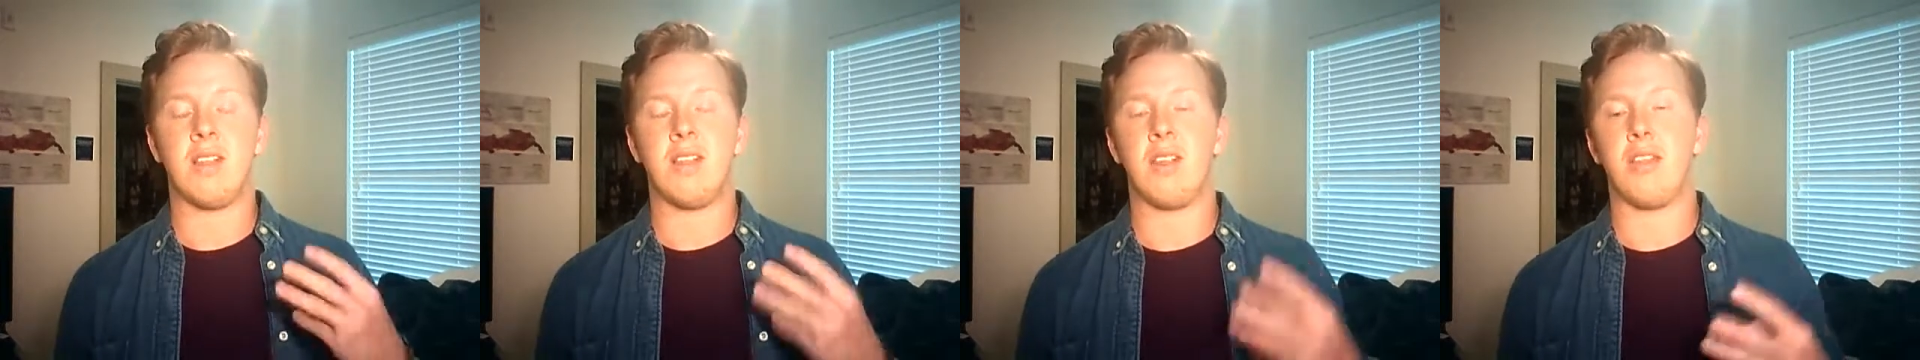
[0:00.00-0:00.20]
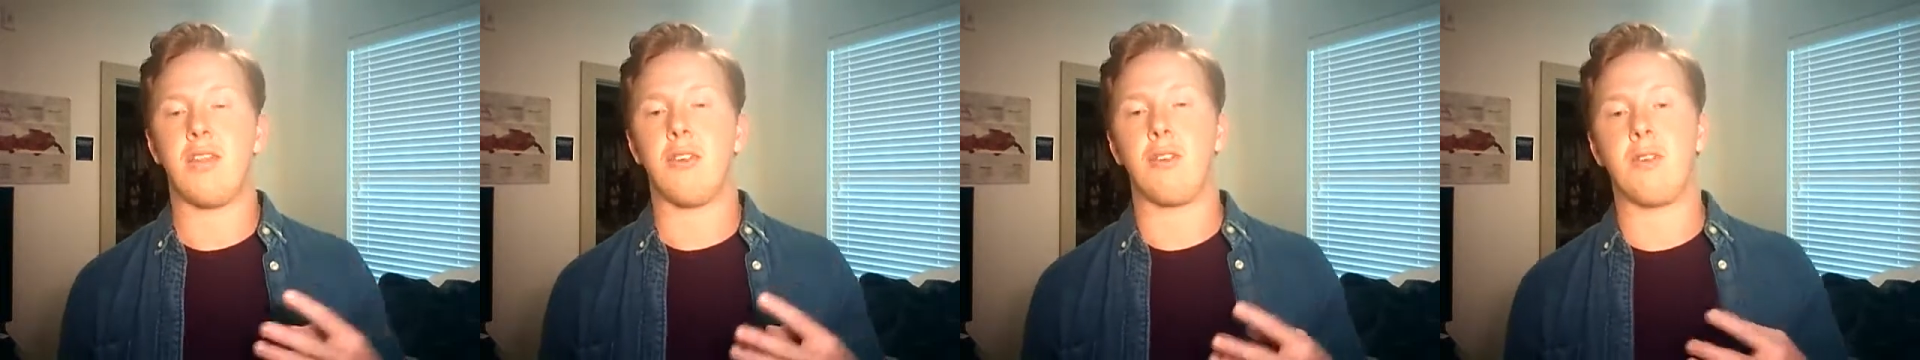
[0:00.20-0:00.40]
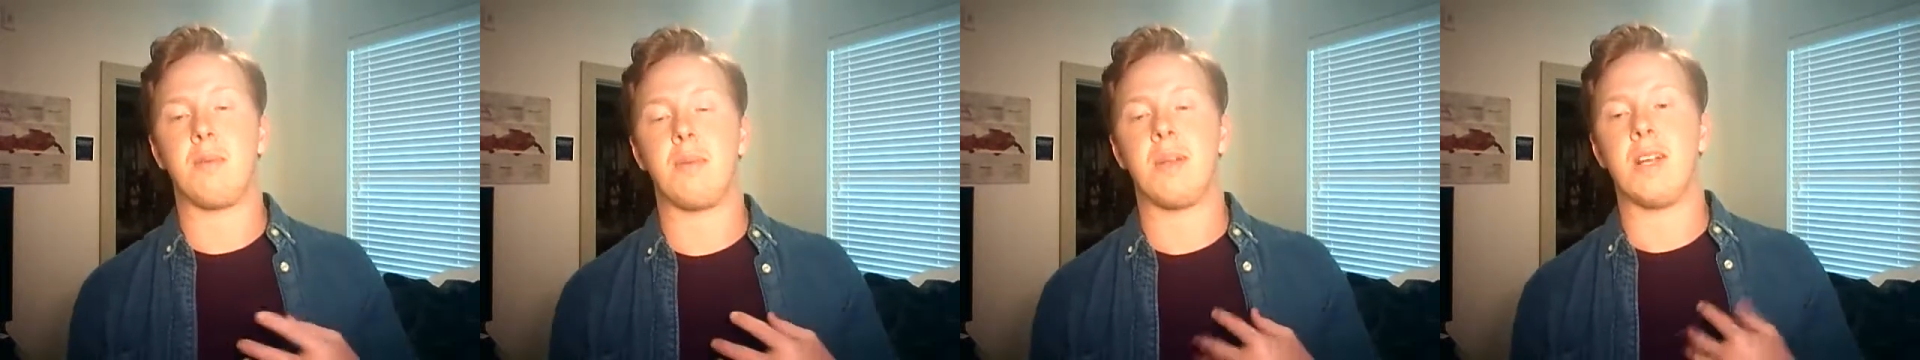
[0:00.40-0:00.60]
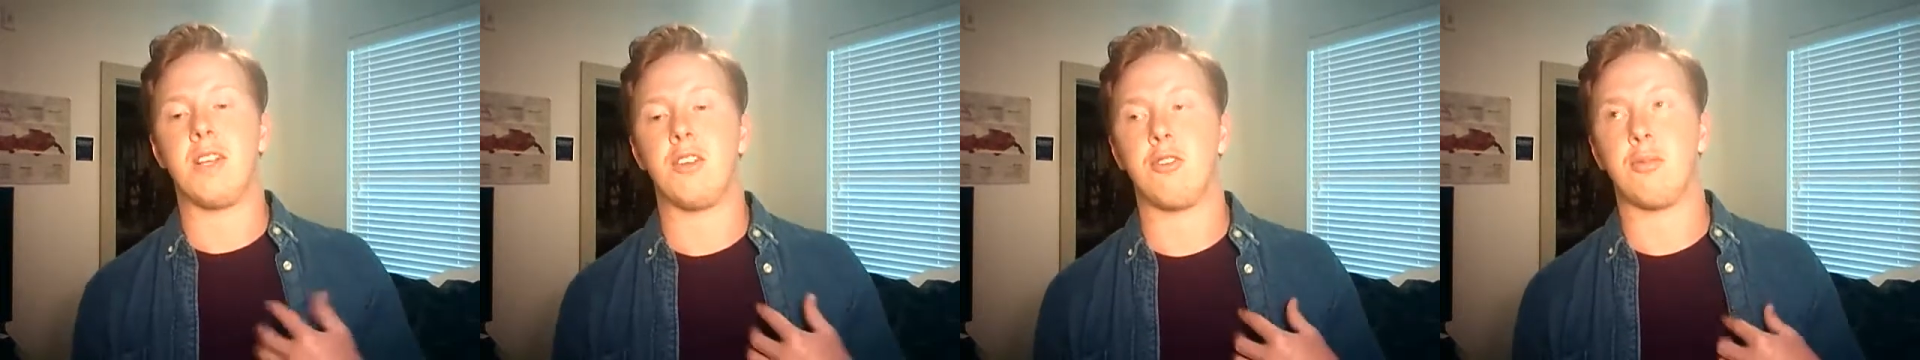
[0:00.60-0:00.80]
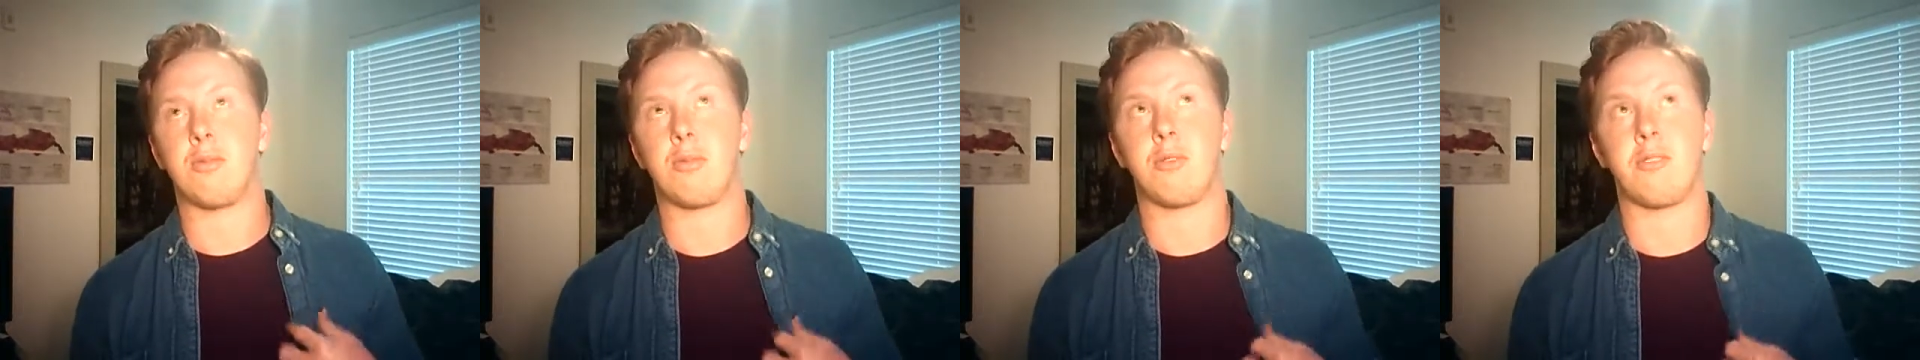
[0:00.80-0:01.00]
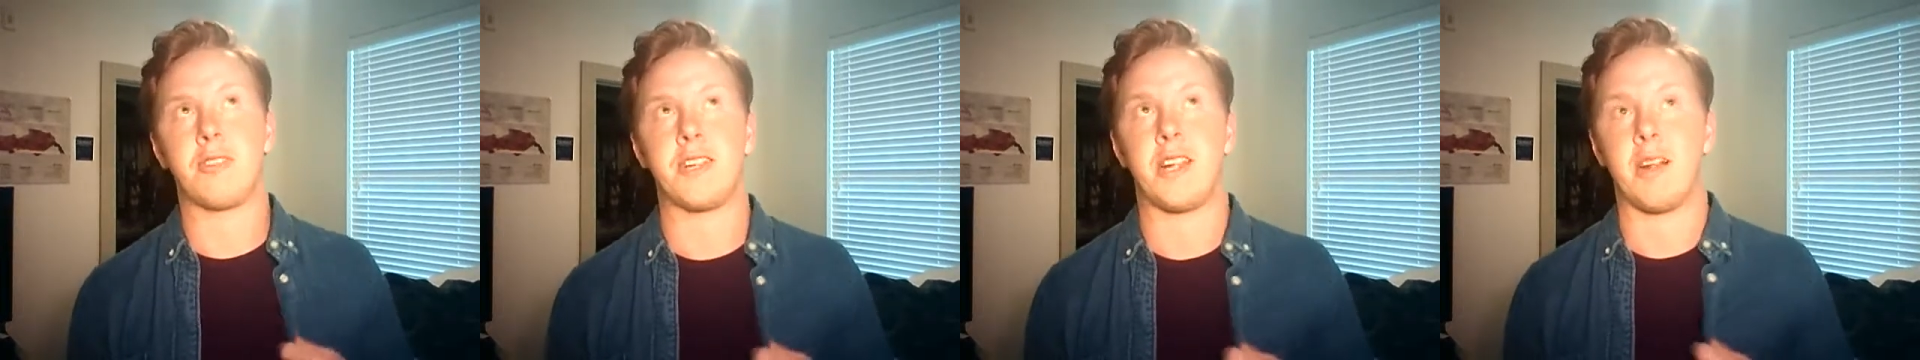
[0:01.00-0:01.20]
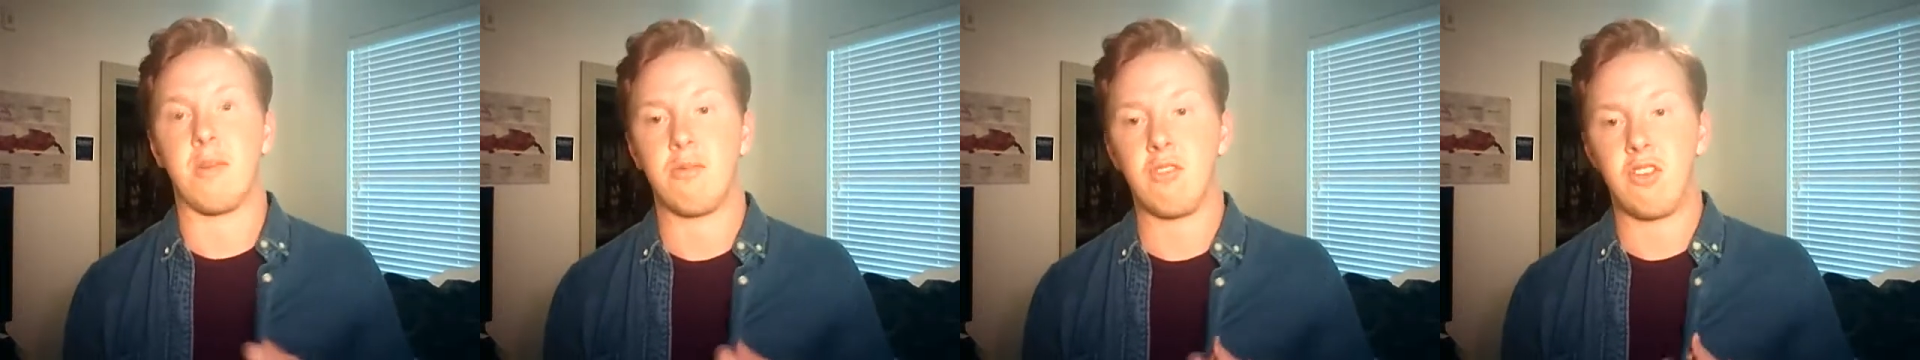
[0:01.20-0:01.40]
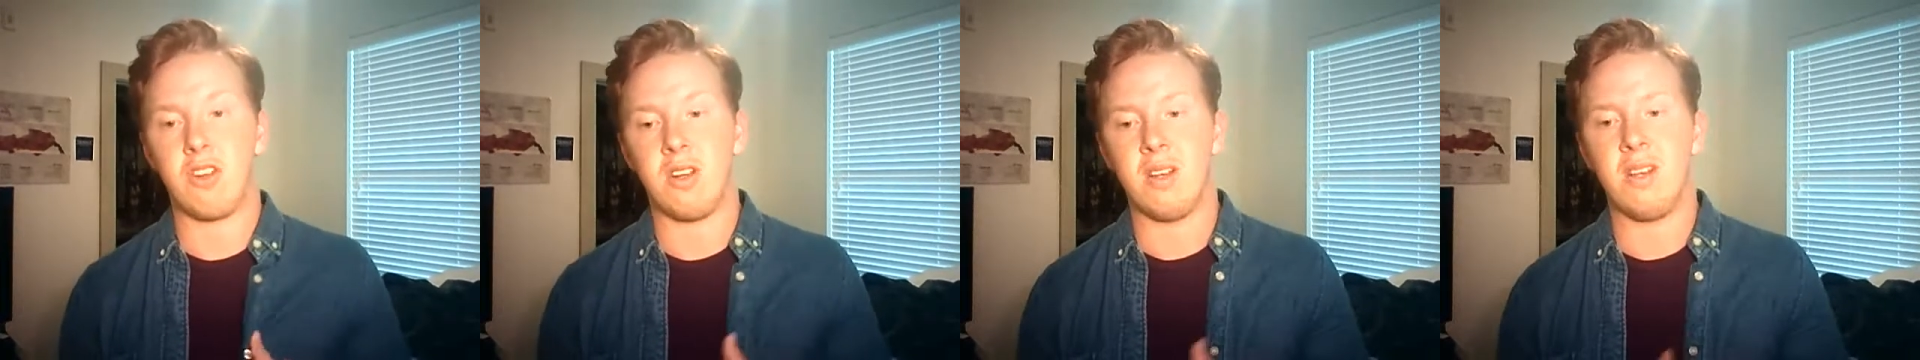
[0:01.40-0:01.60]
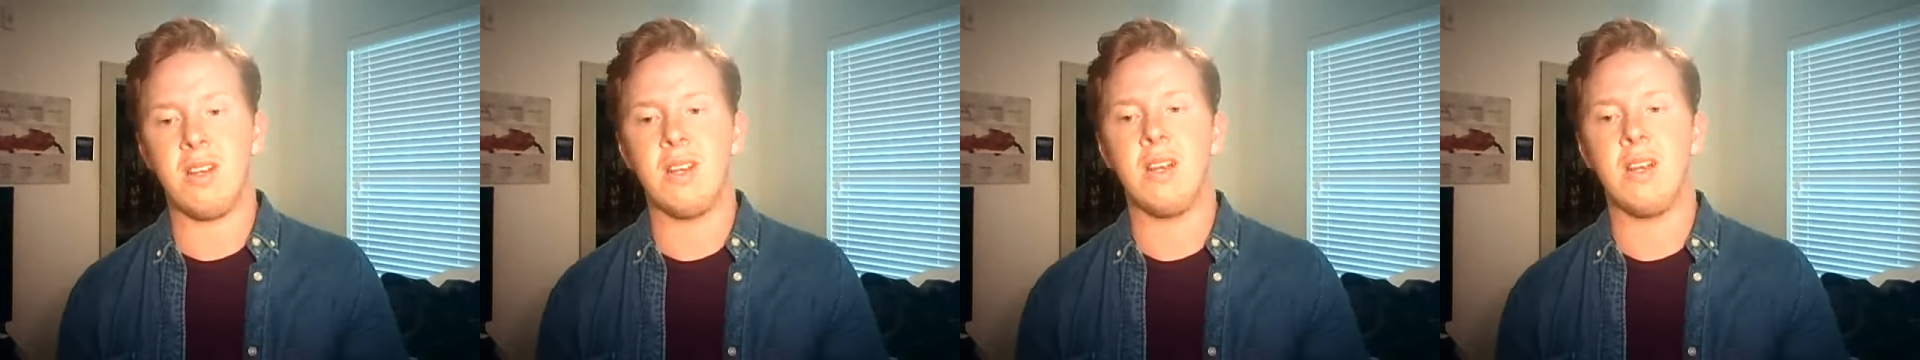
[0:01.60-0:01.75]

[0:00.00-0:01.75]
and the third being your perception.